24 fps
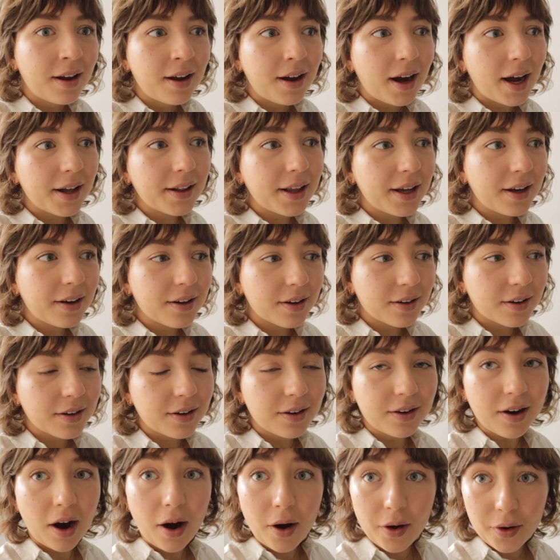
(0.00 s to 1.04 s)
I
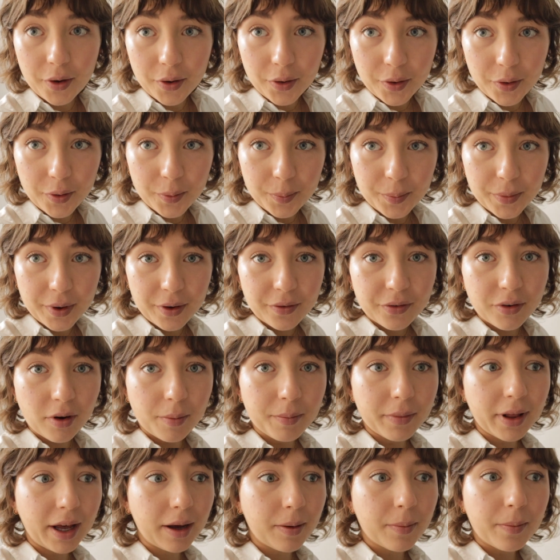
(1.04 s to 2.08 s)
like got home
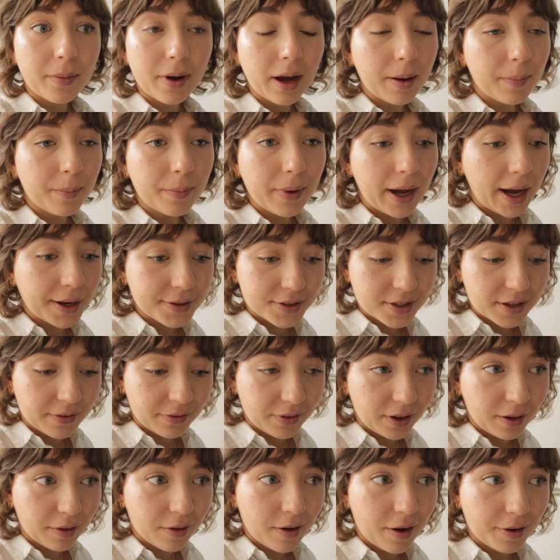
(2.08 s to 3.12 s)
from like my
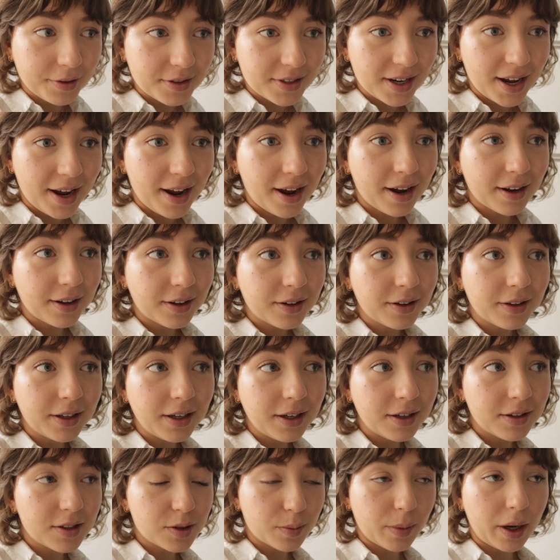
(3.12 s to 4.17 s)
massively long day and
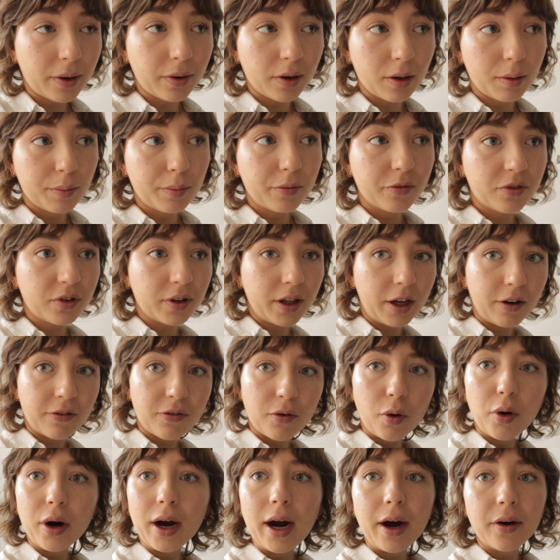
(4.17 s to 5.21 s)
cleaned my room for like
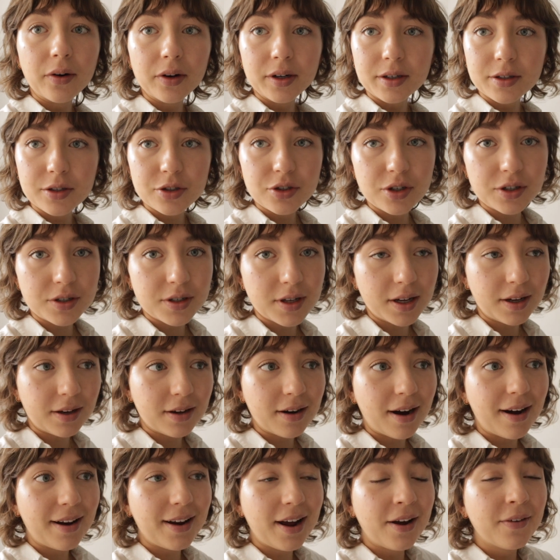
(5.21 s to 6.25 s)
four hours, just like
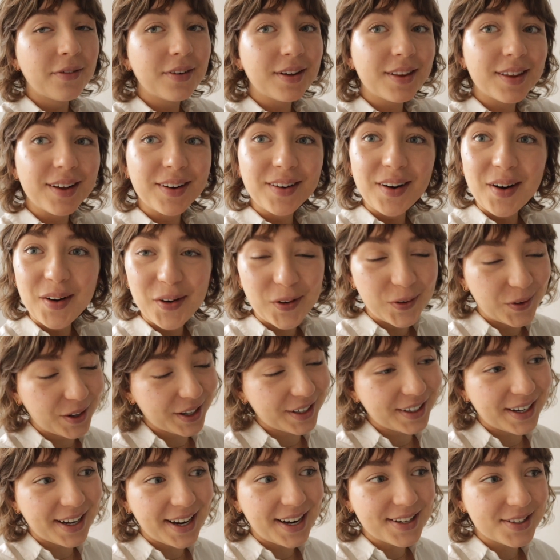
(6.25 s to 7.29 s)
got everything all
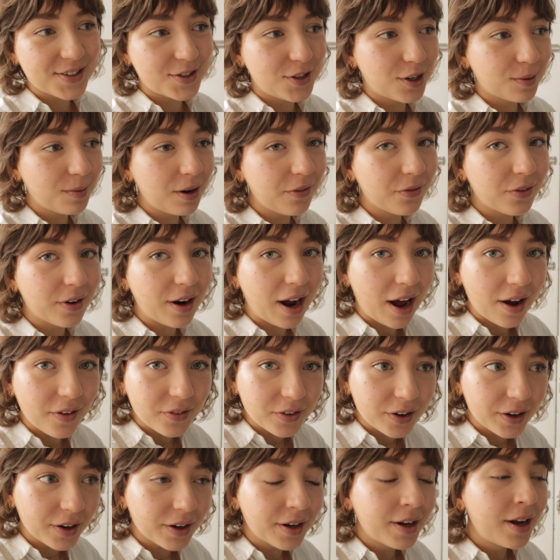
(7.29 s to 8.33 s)
organized. It took me
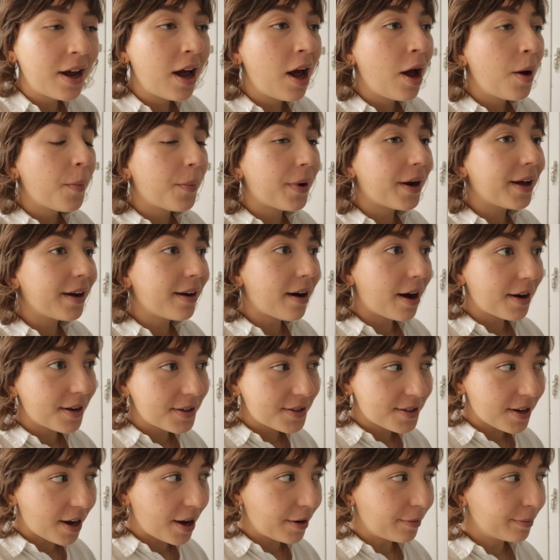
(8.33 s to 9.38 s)
forever, but I got
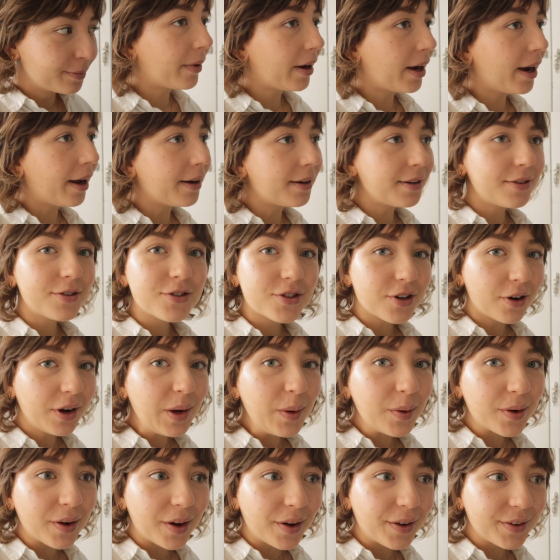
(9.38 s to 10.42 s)
it done. I didn't show
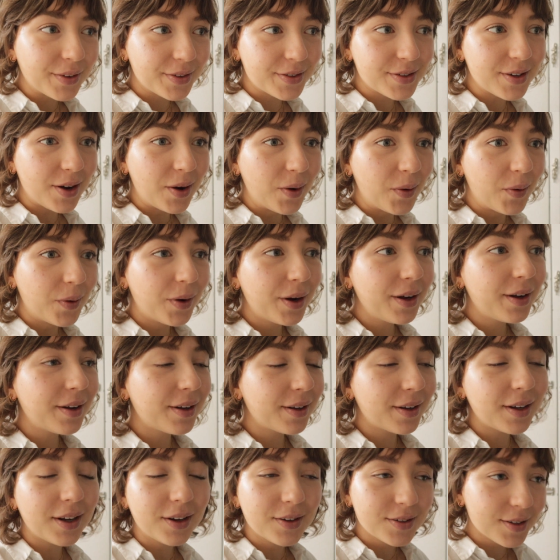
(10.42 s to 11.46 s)
you it all. So
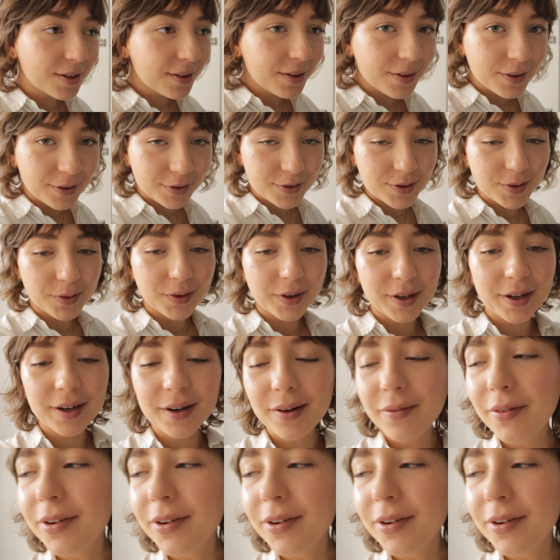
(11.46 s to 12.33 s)
here's a little tour.